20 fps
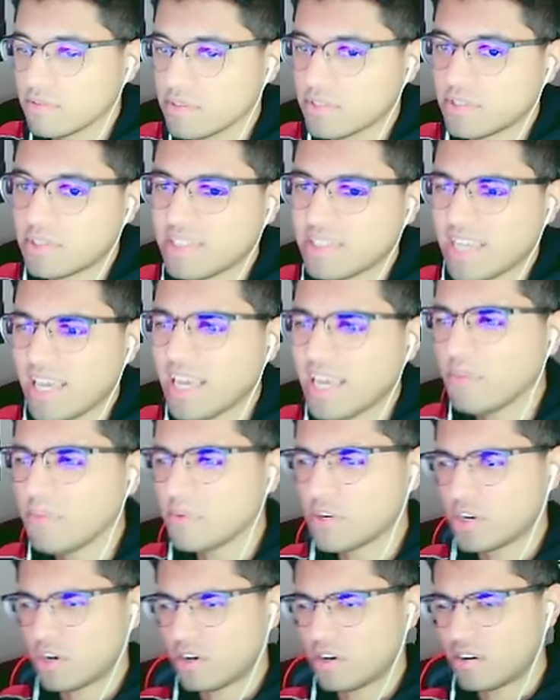
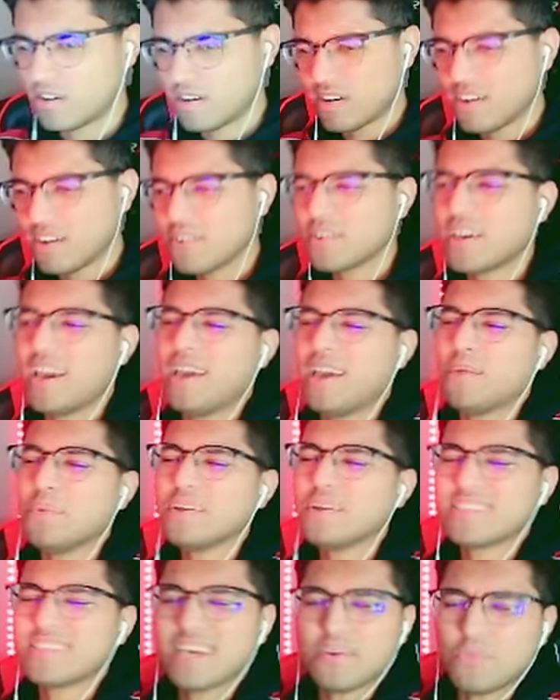Saber? Okay,
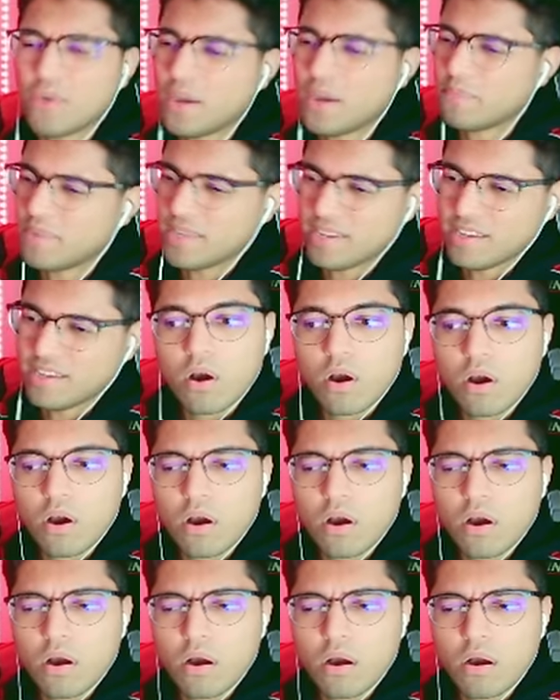what is that weapon?
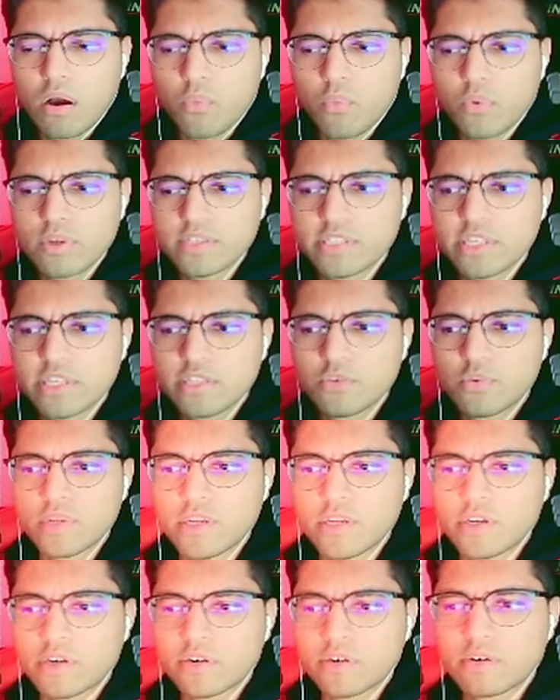What is he doing
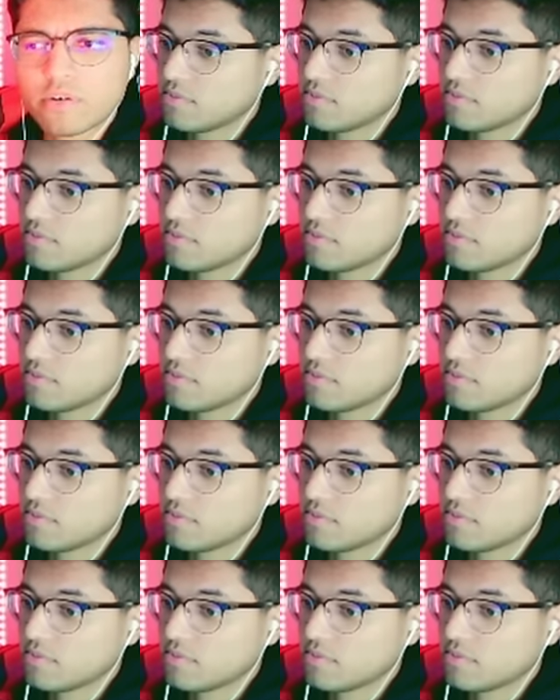here?